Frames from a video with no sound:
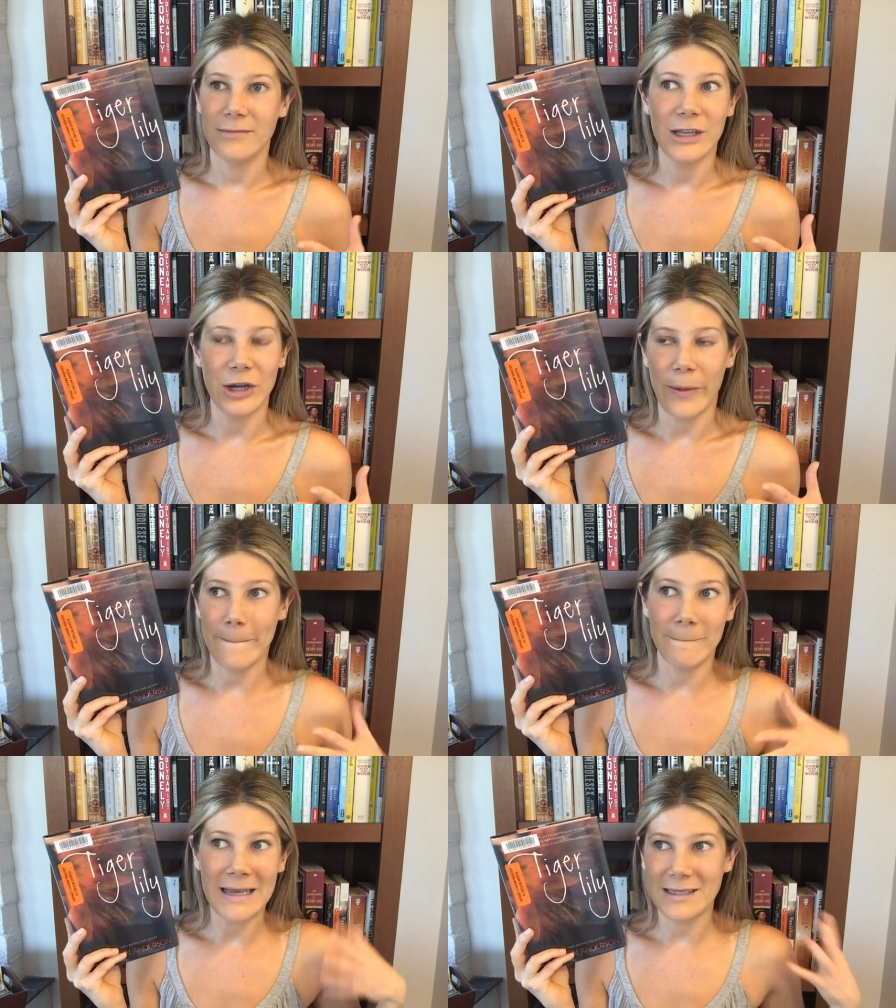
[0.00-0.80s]
you know,
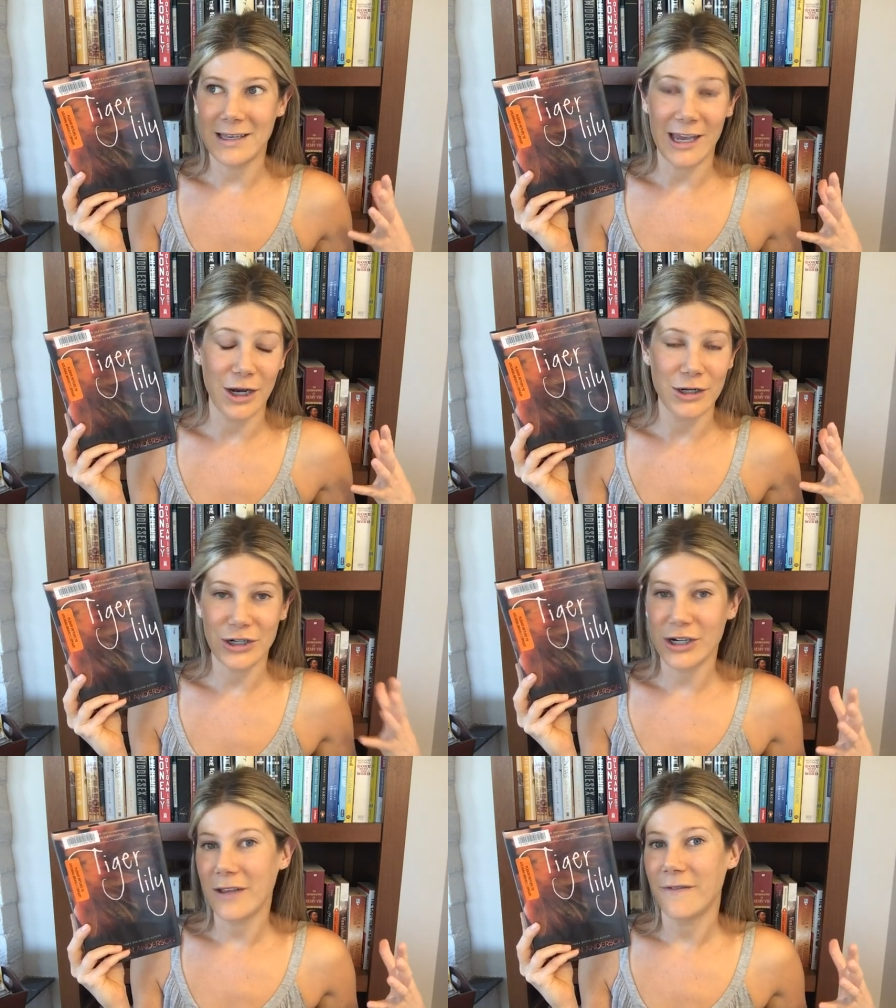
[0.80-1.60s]
messy hair,
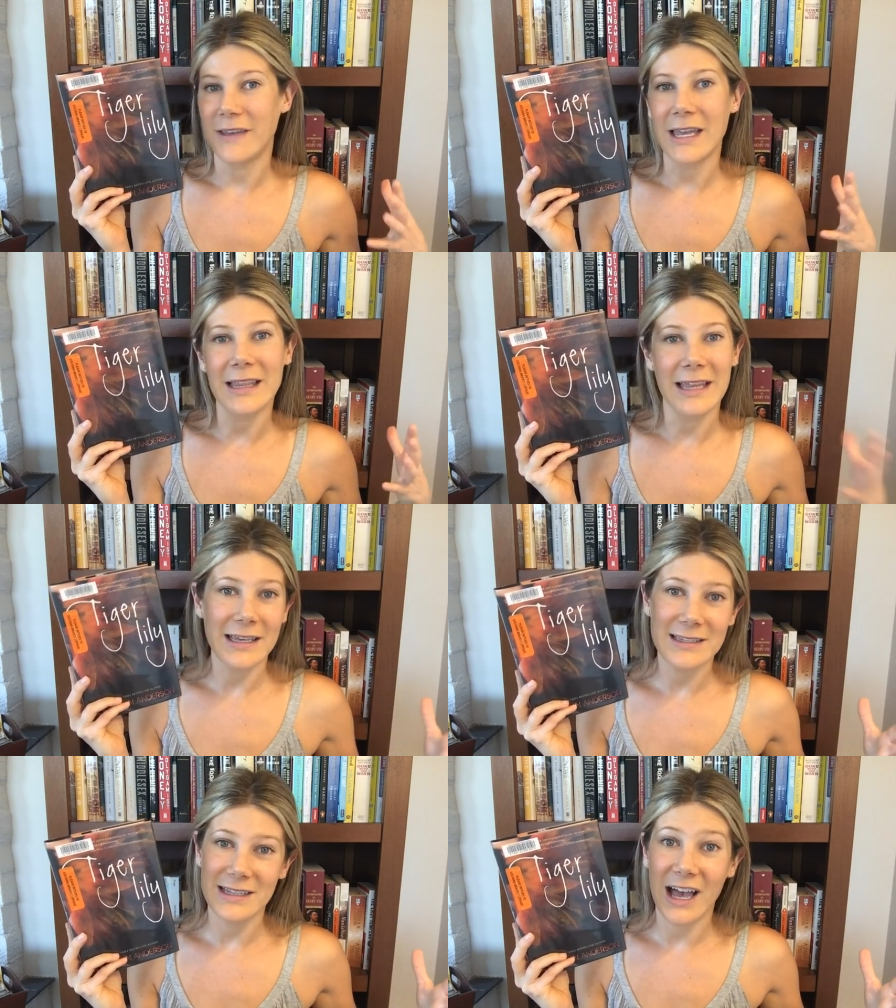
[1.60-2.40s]
dirty feet,
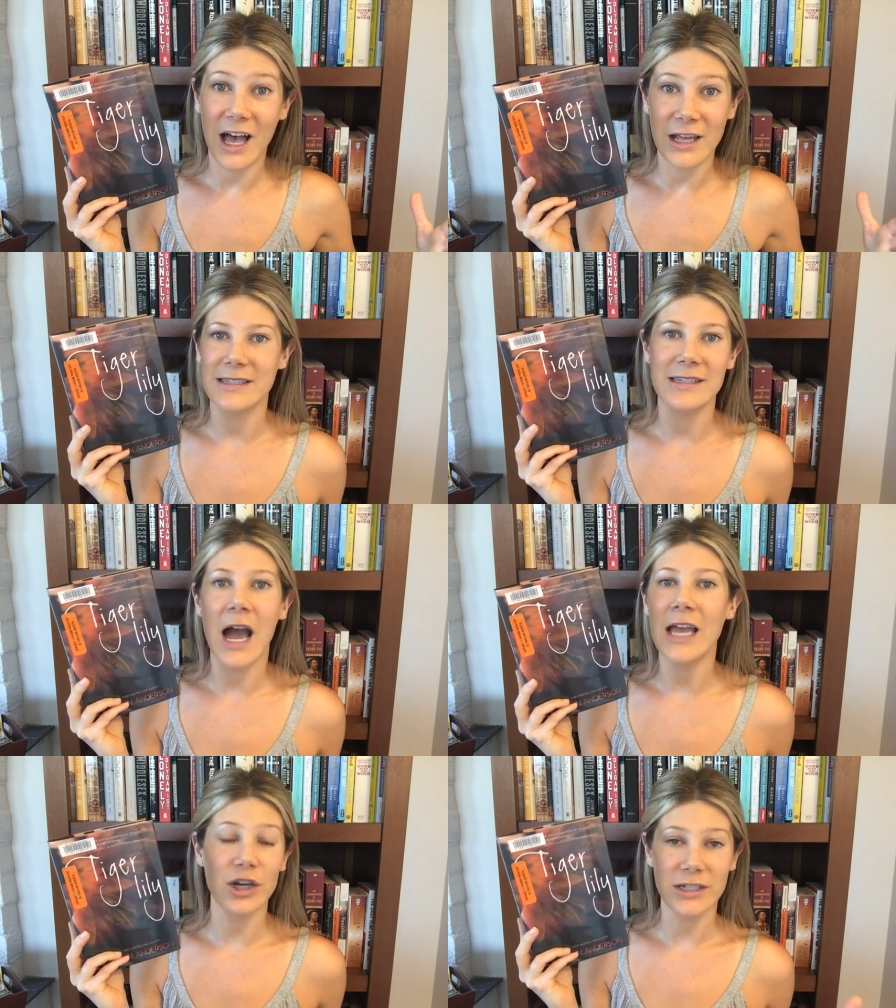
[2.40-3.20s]
likes to hunt, is
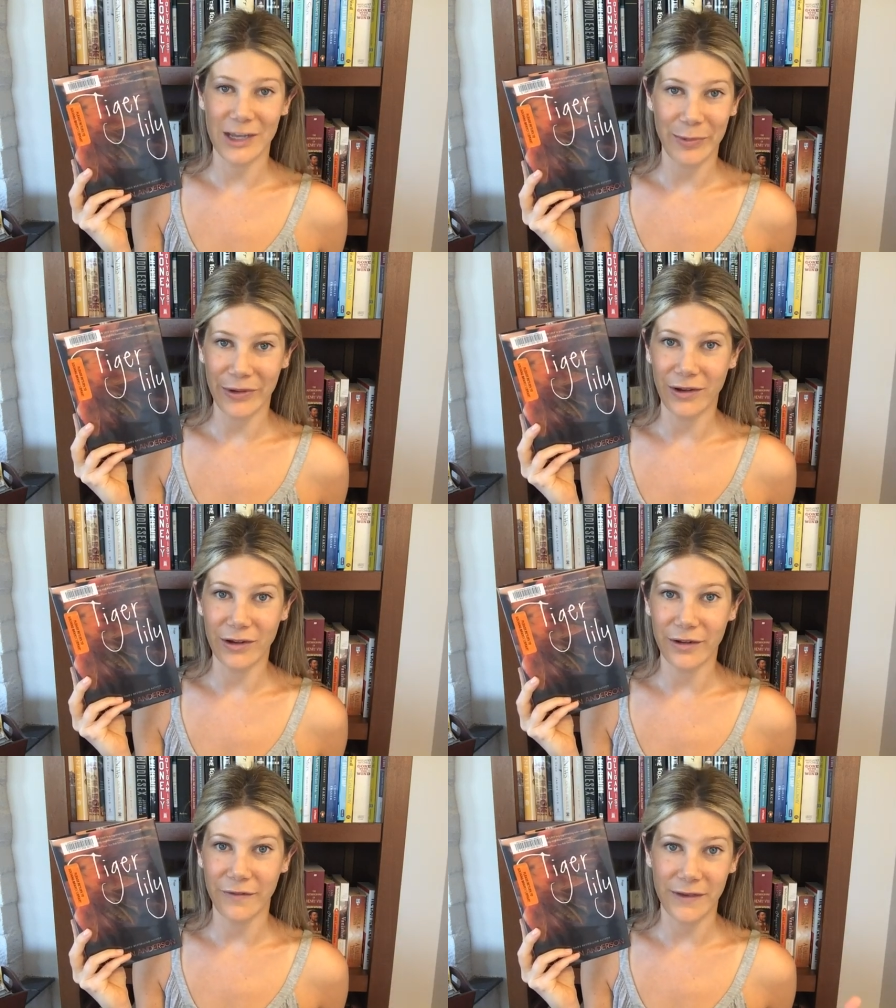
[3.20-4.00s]
not your
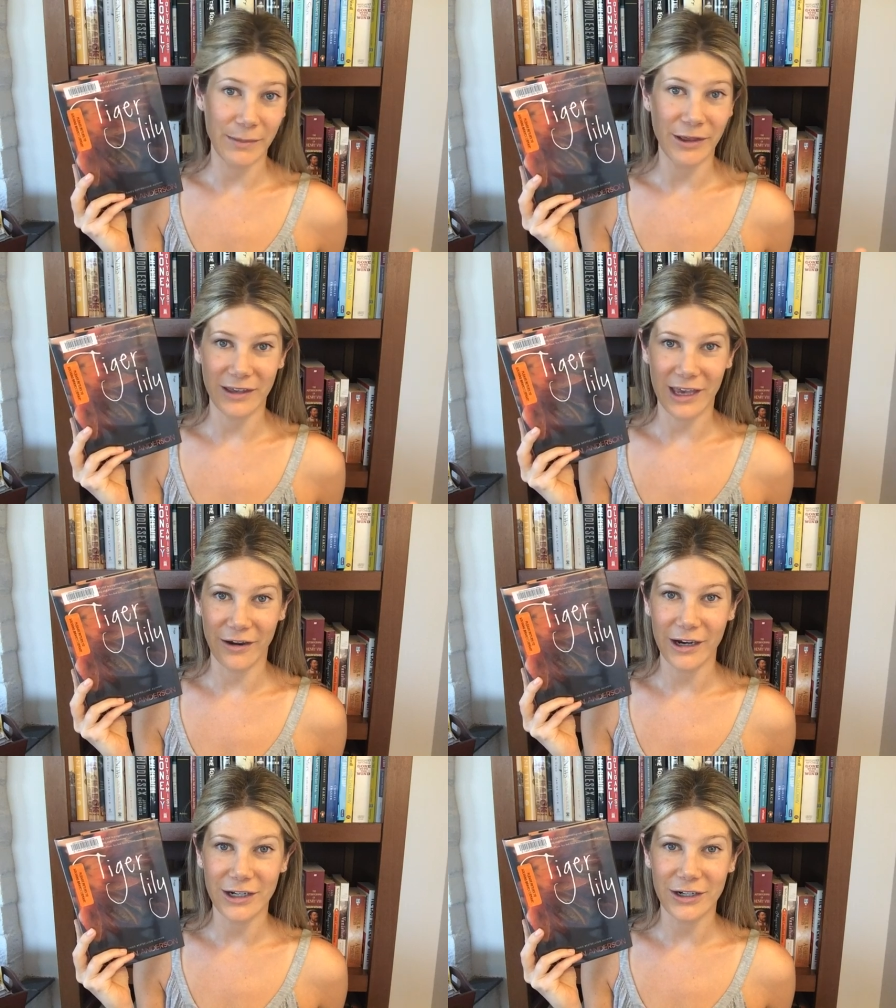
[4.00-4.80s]
typical female
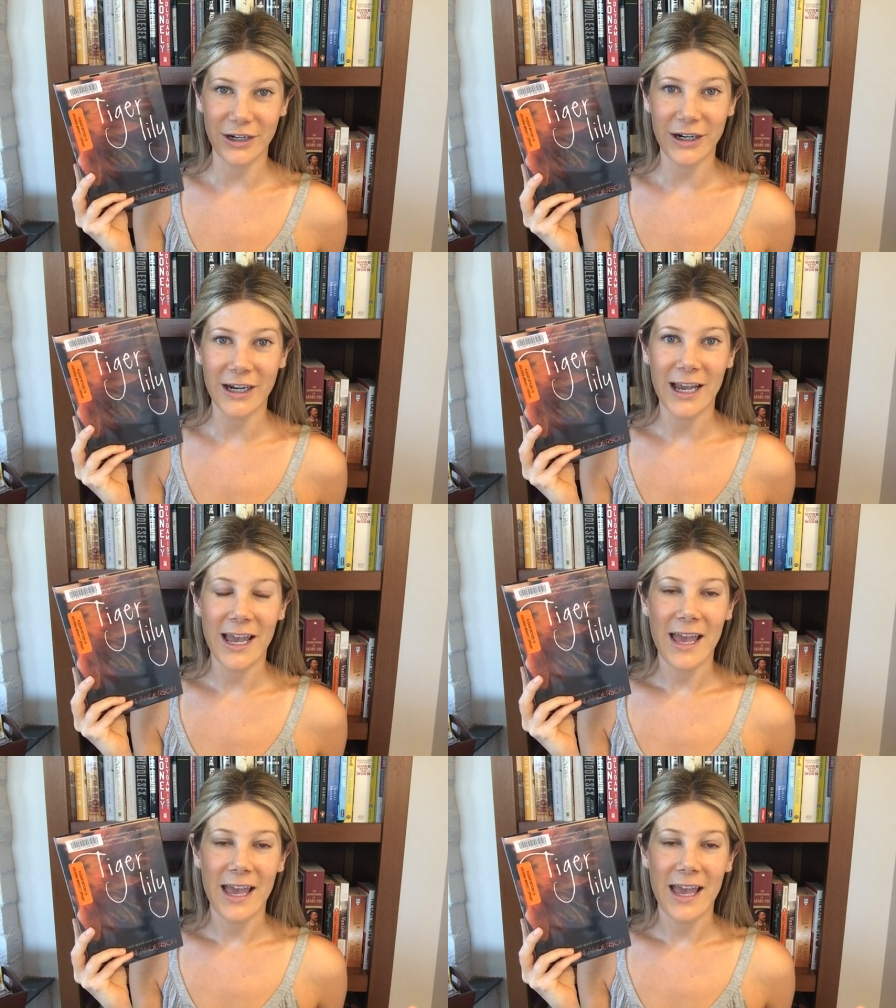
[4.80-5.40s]
character.